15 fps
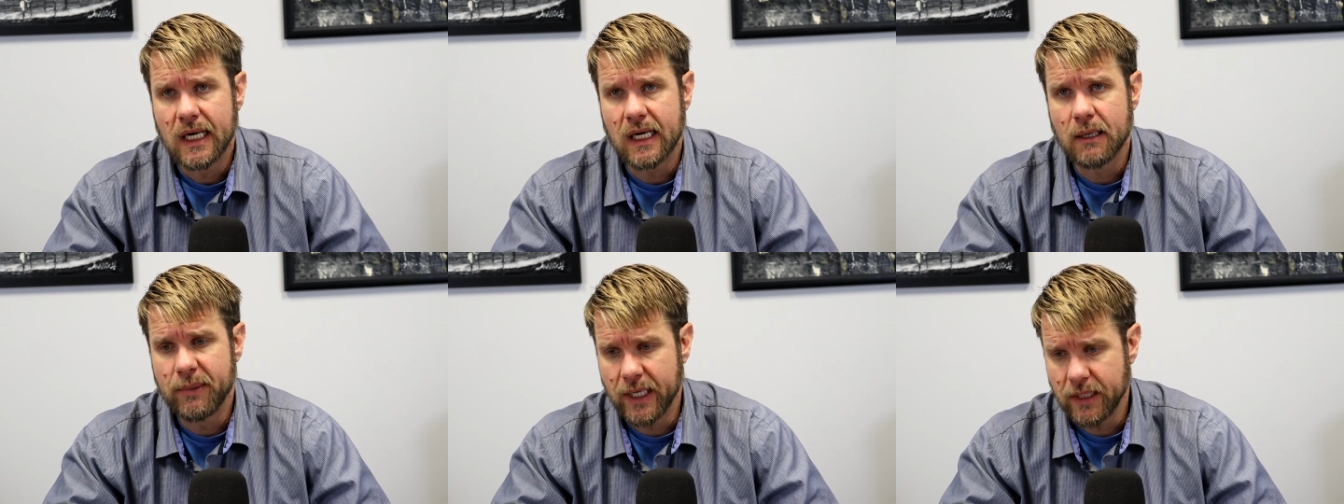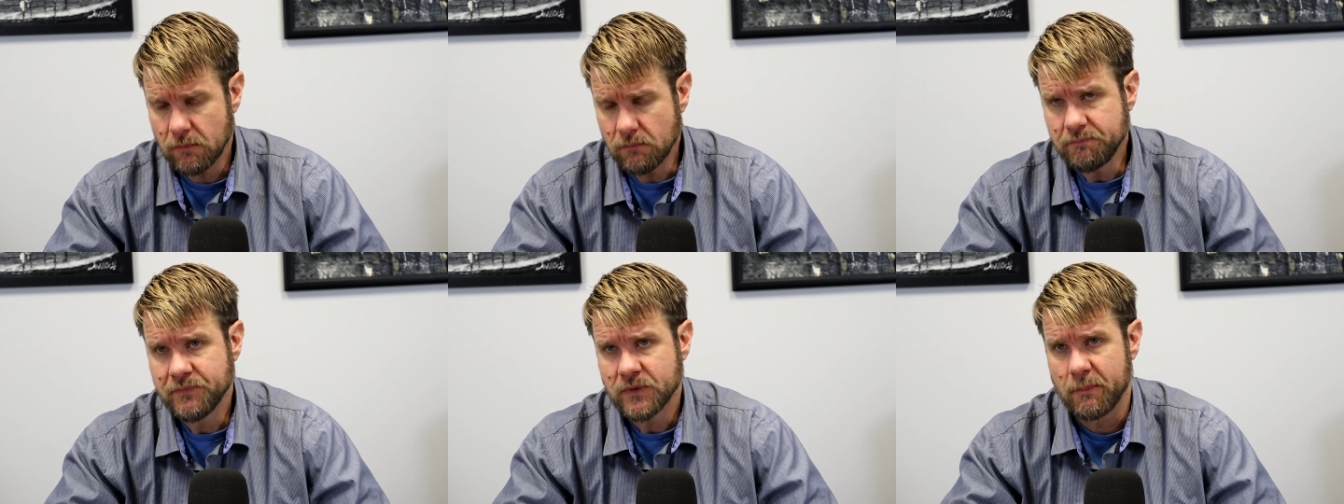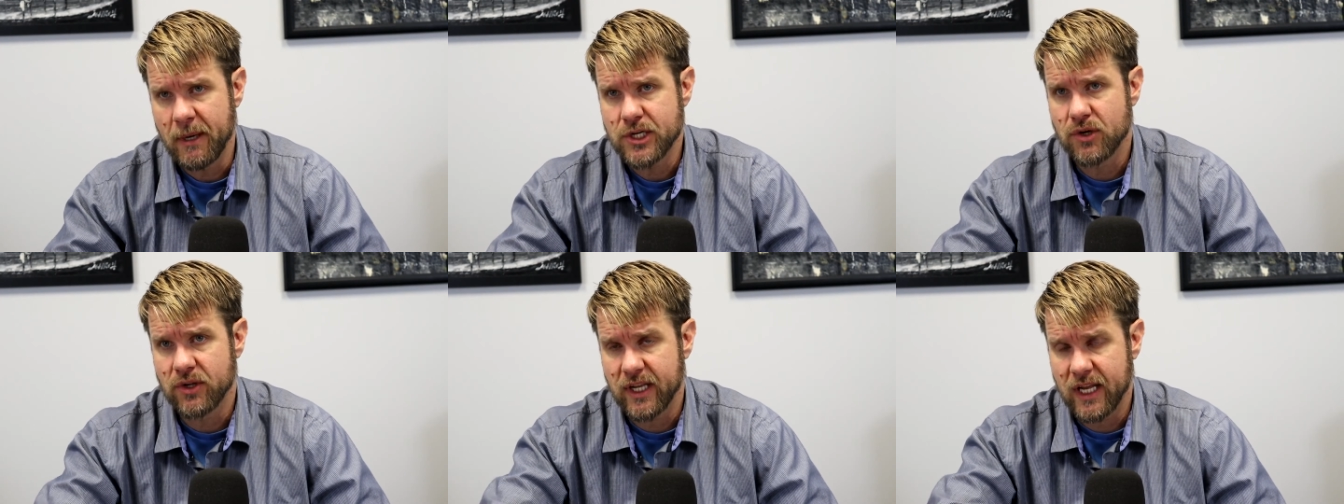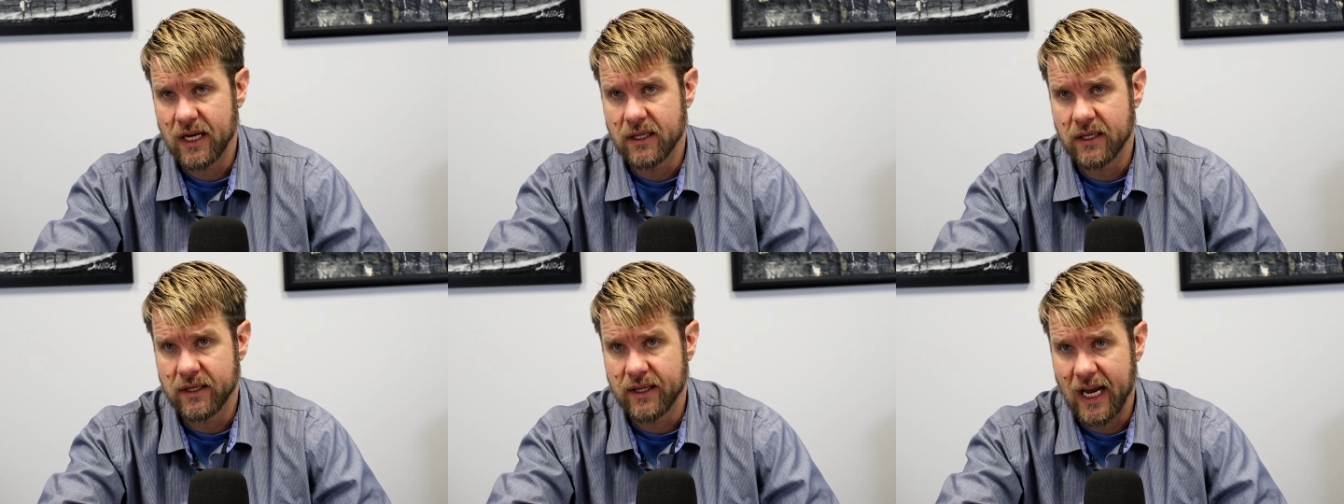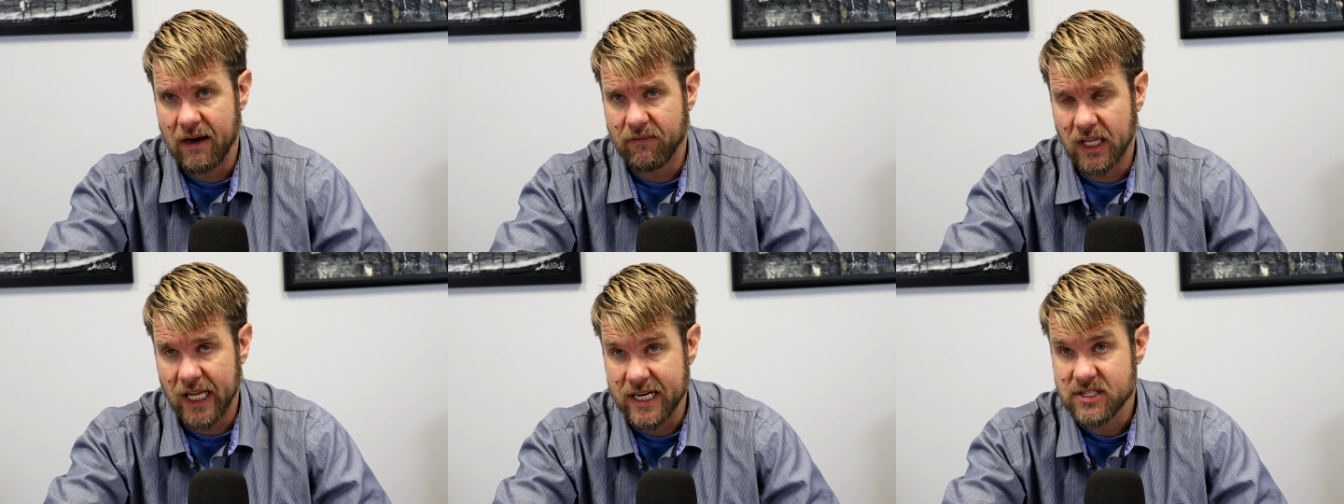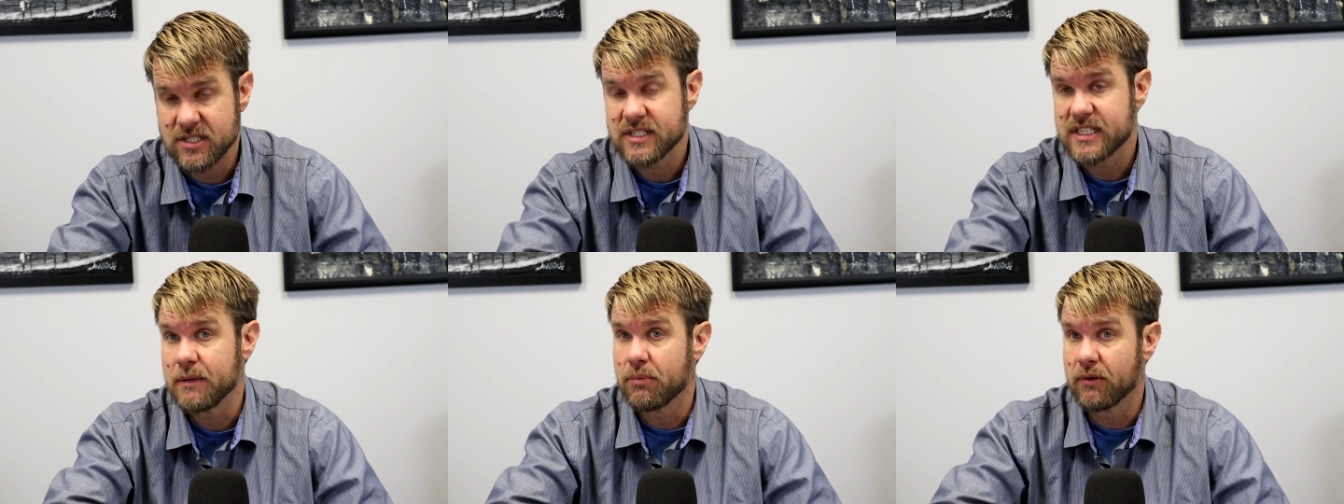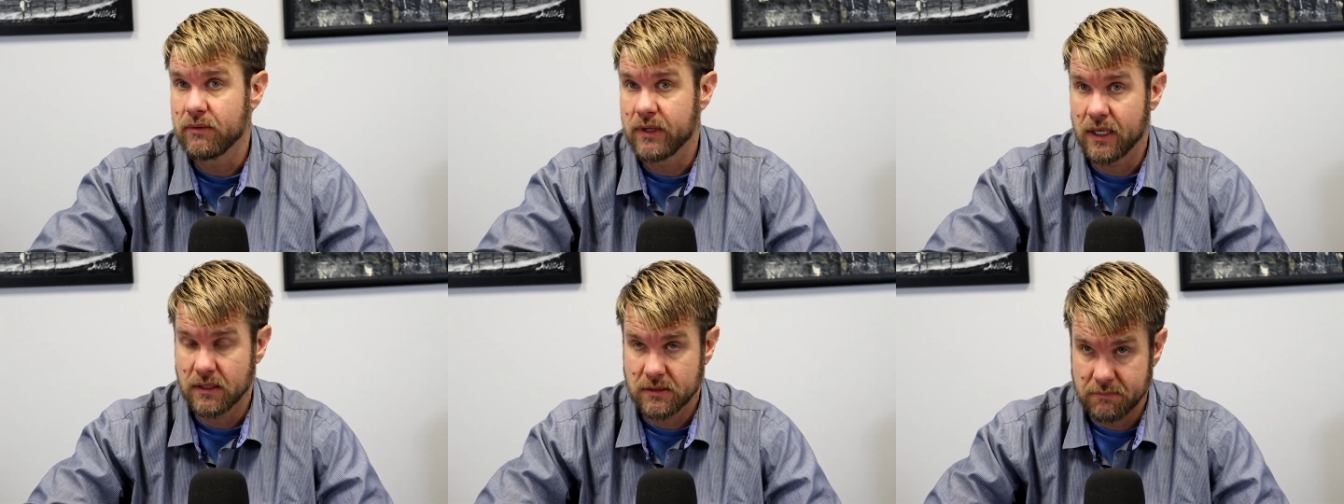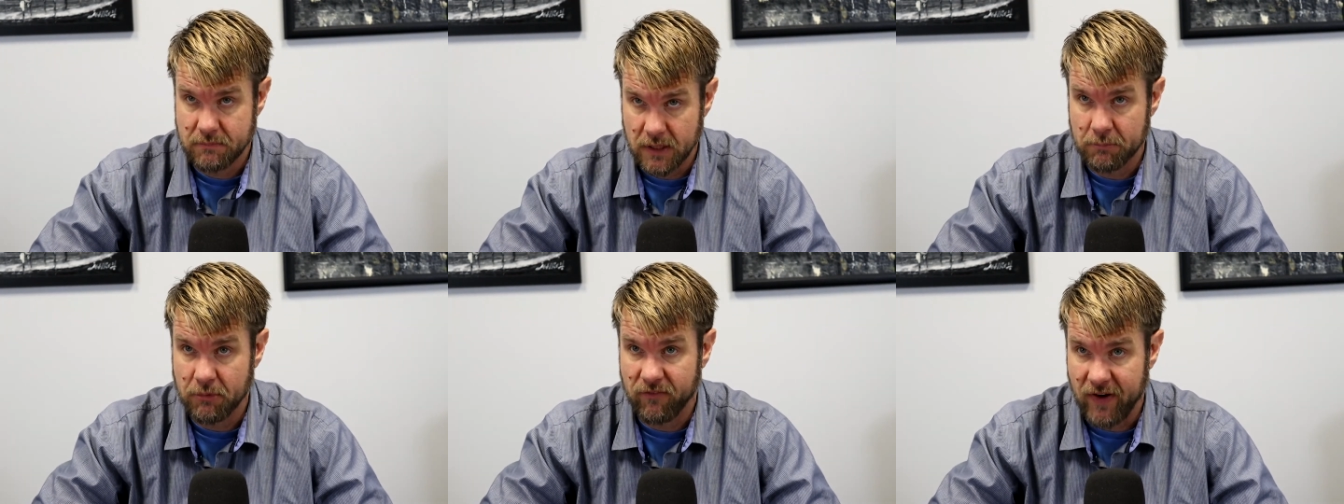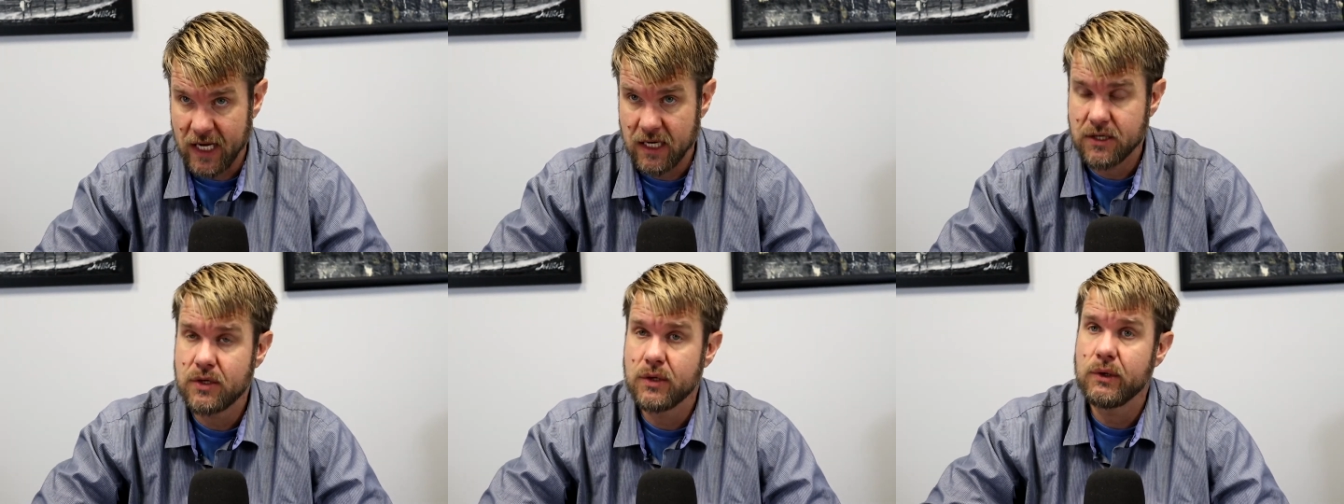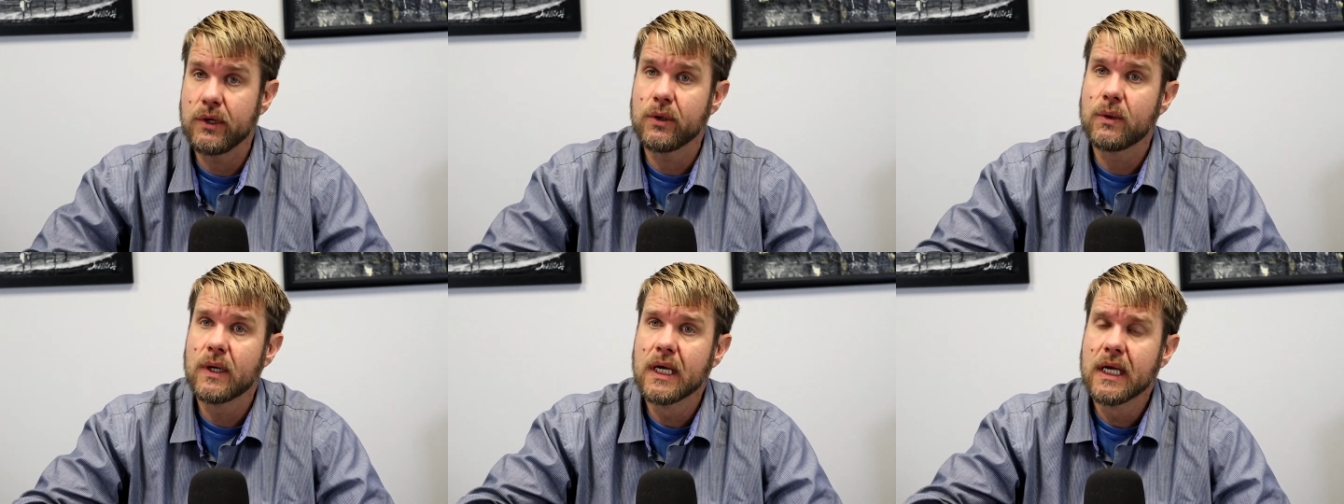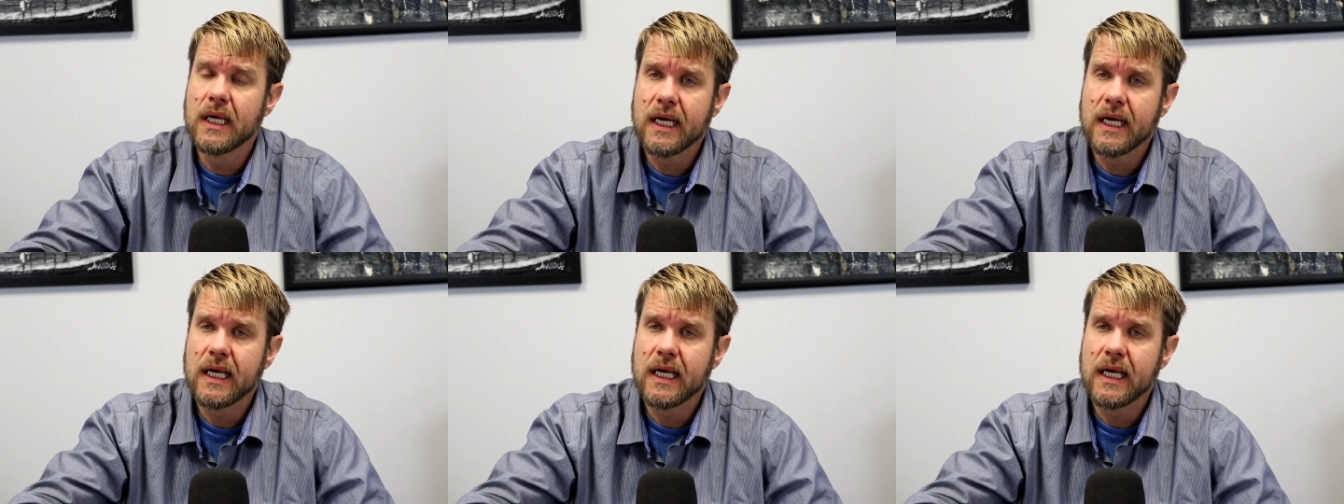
but make sure that they have a license that's been provided to you,